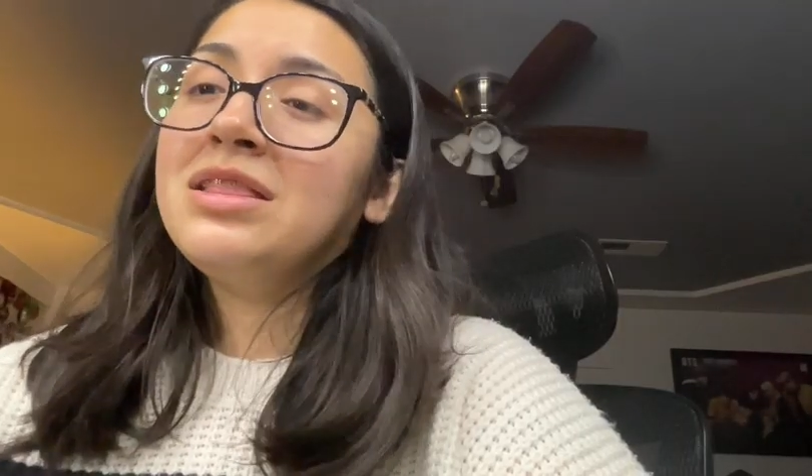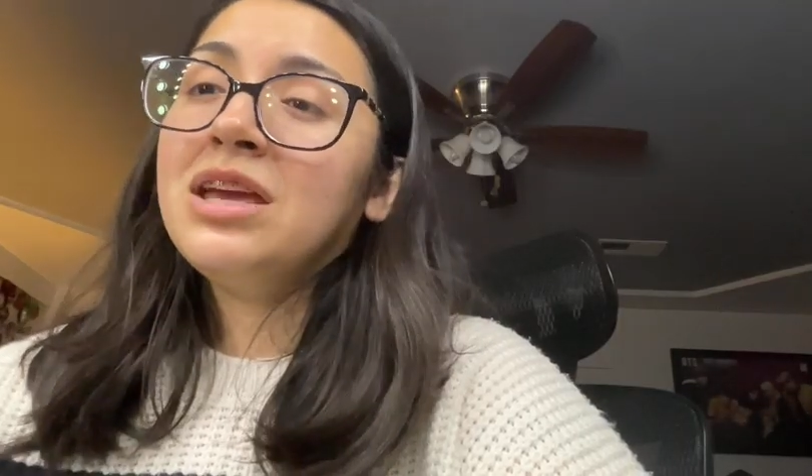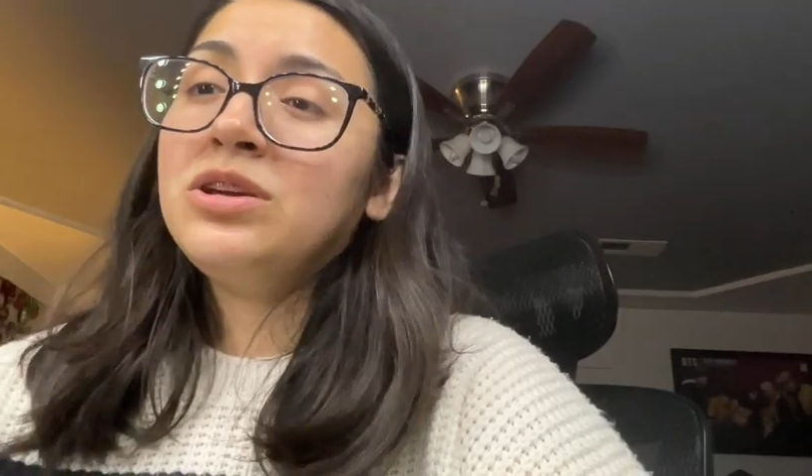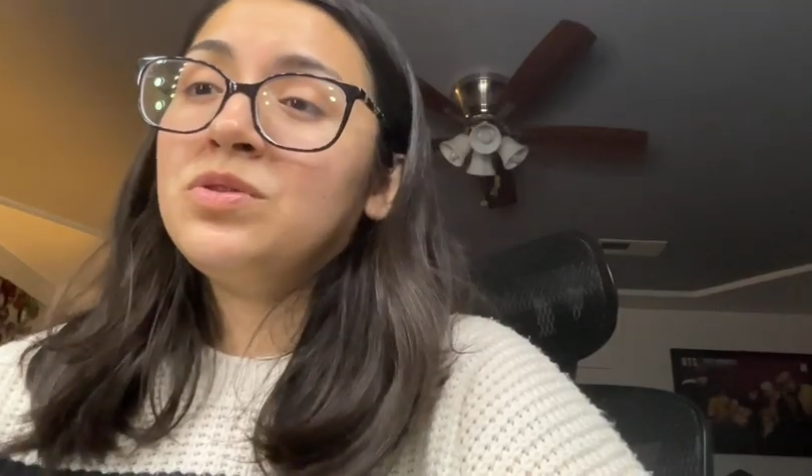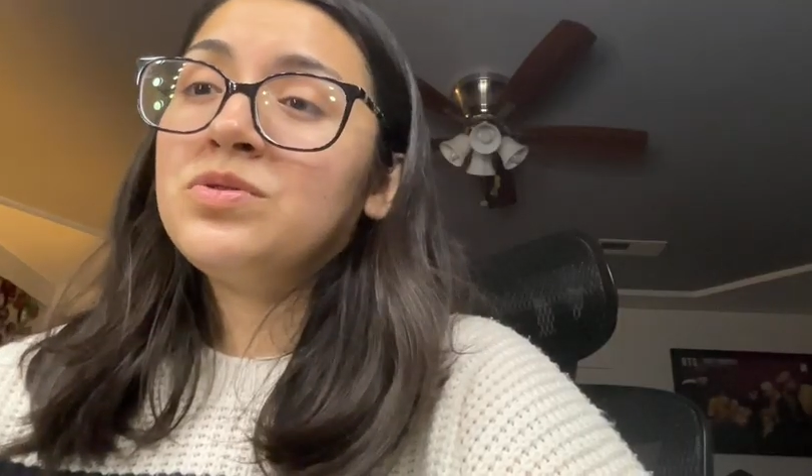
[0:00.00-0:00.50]

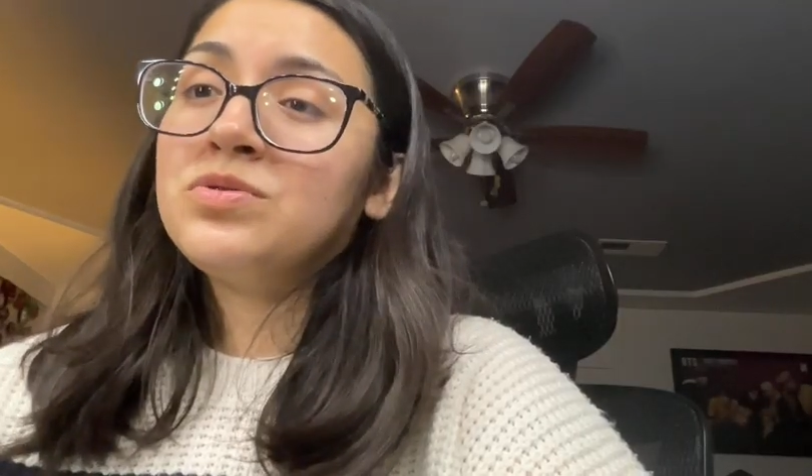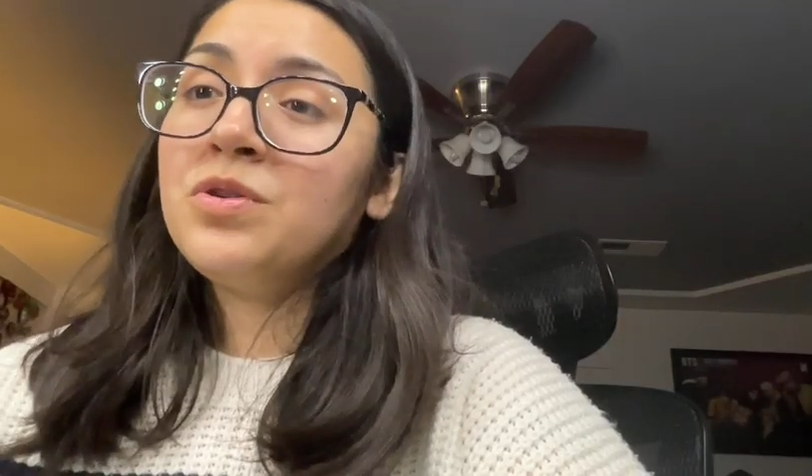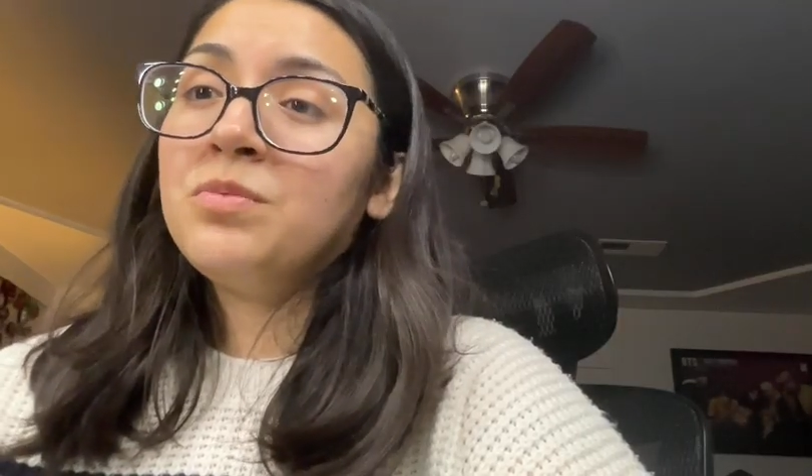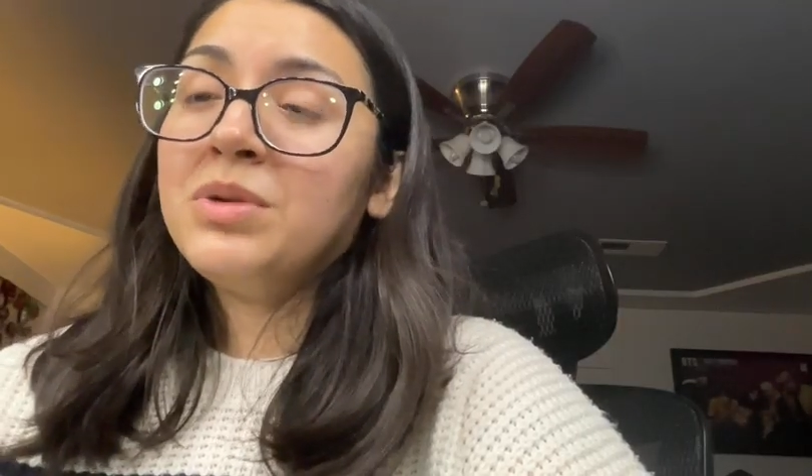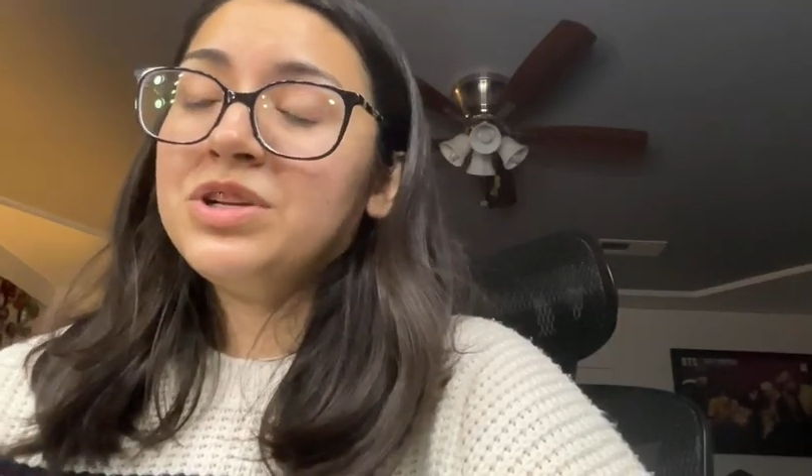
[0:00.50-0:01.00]
Thank you
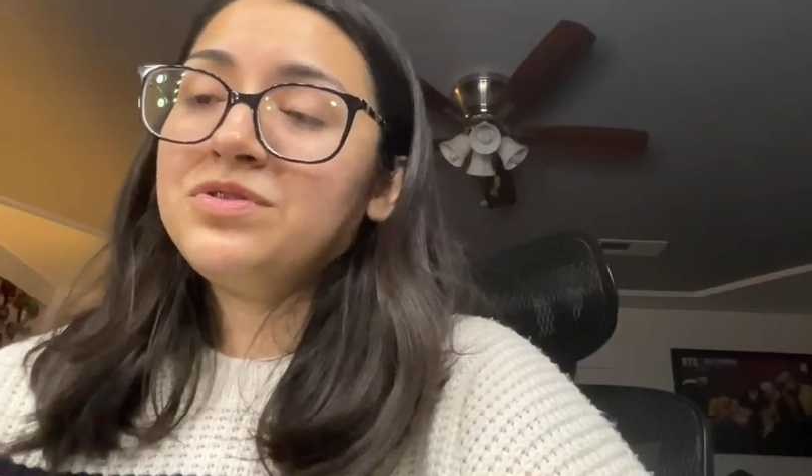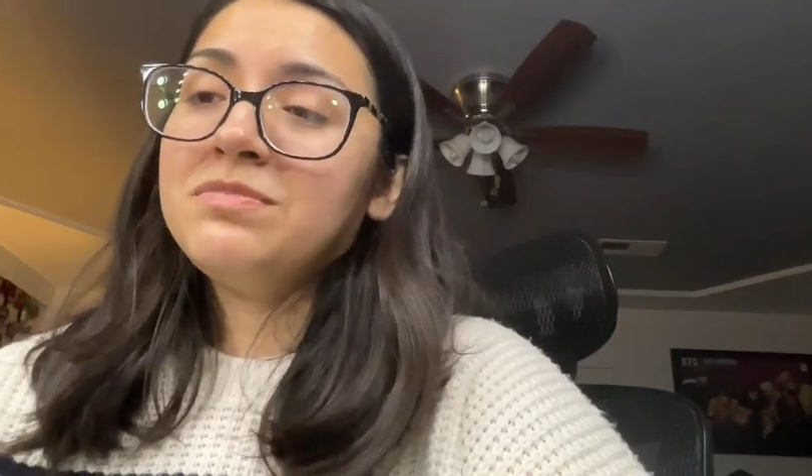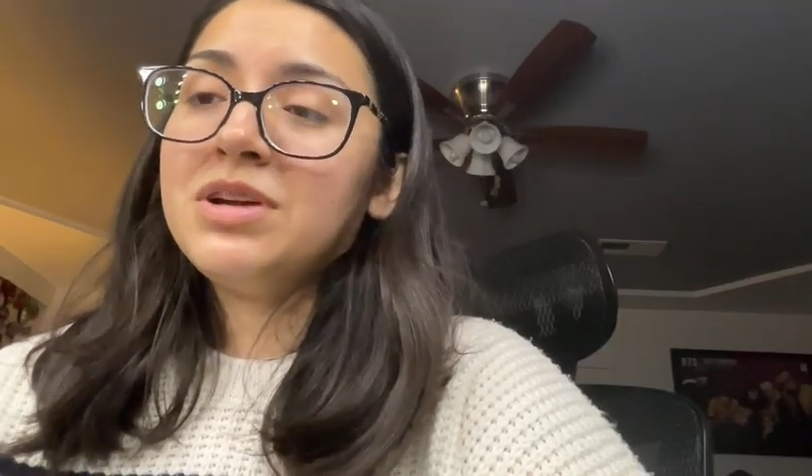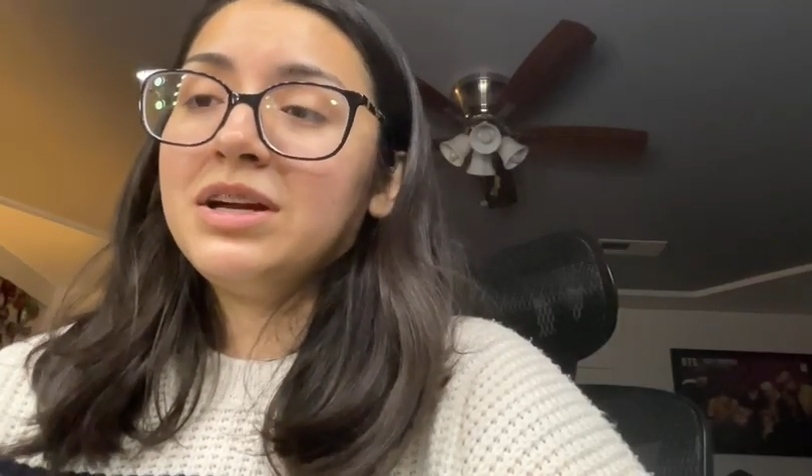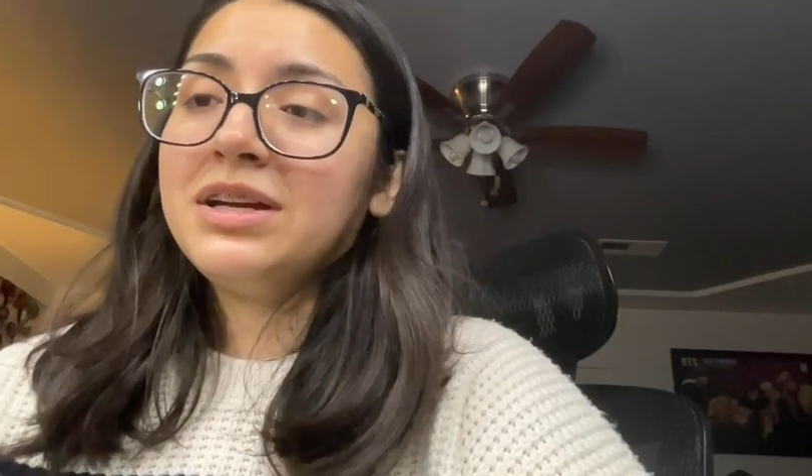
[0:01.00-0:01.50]
so much for
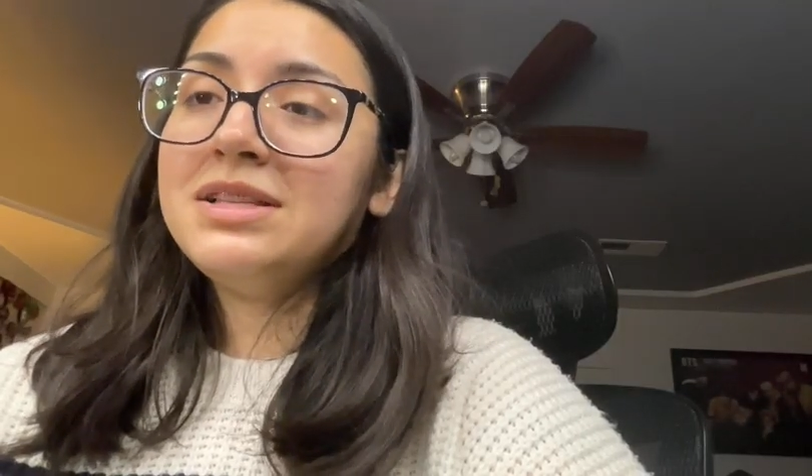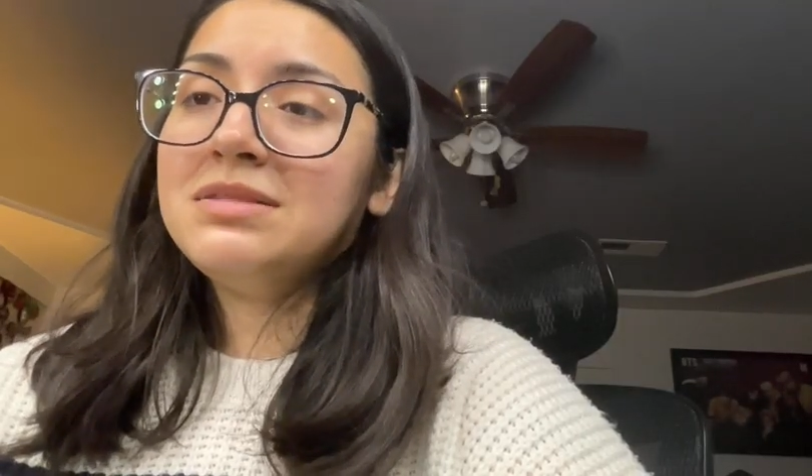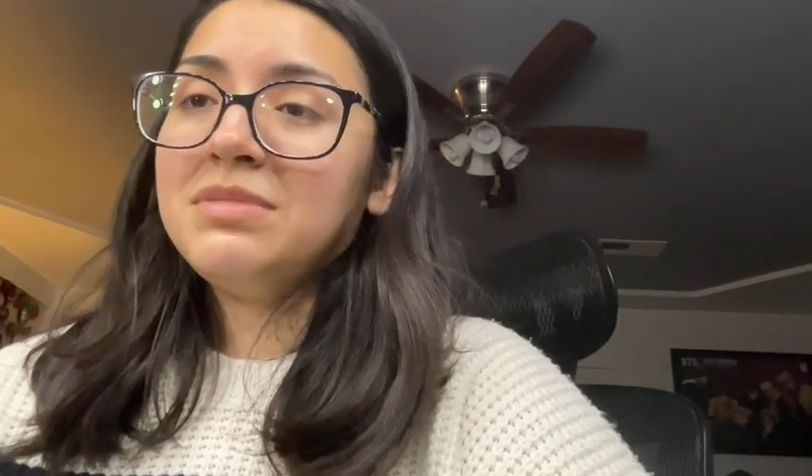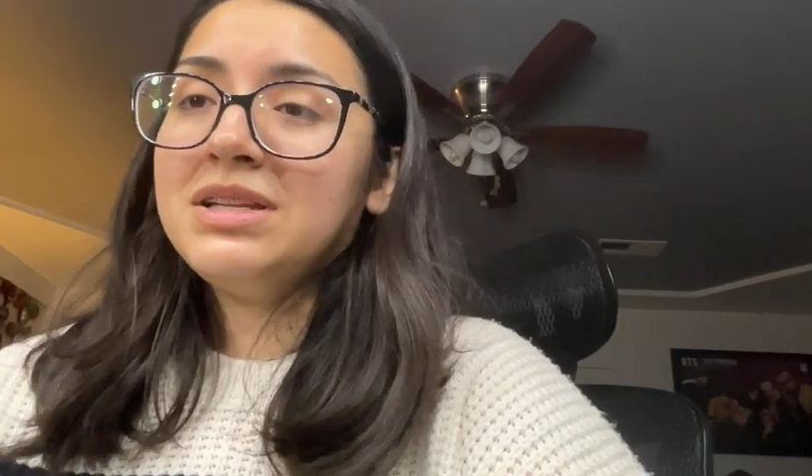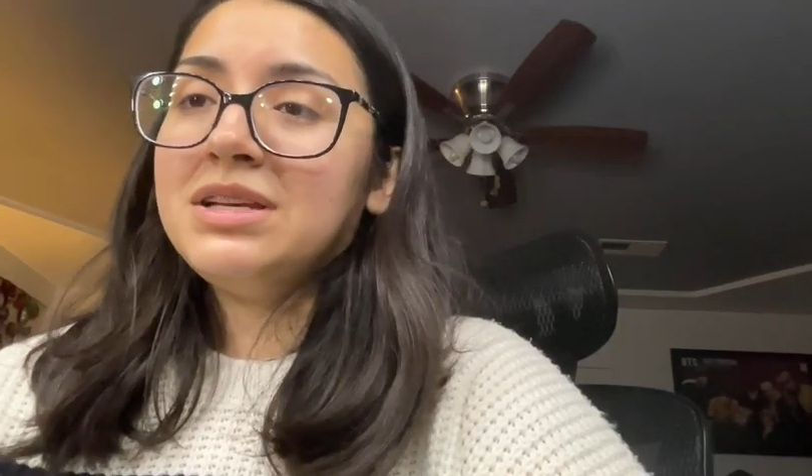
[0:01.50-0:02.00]
talking
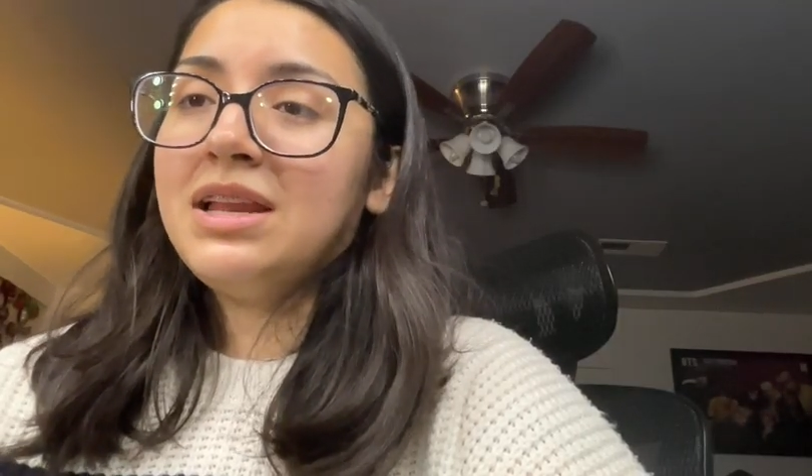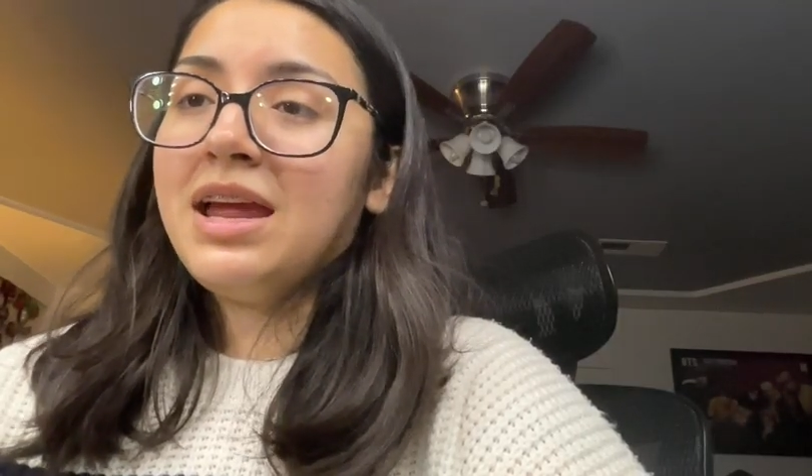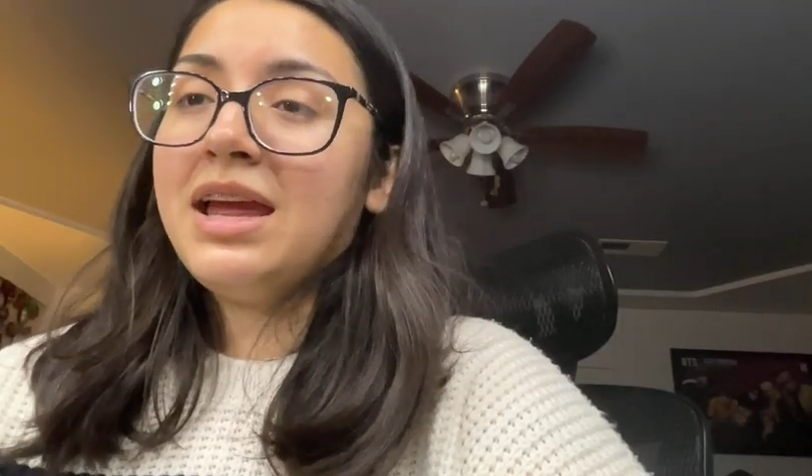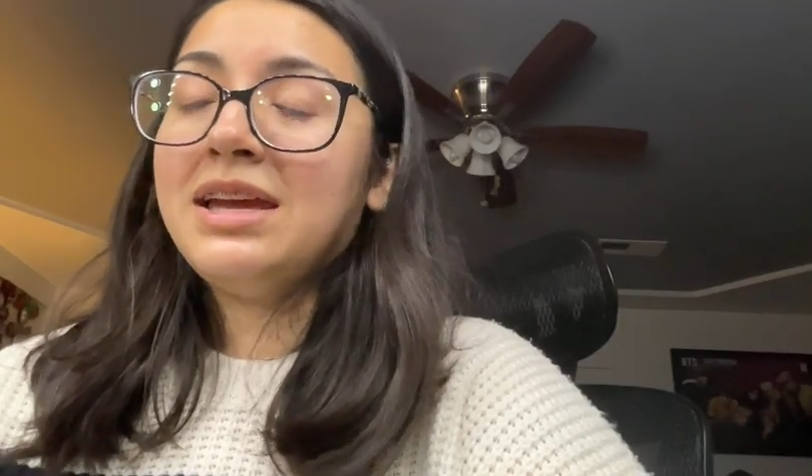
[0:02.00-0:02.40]
to me today.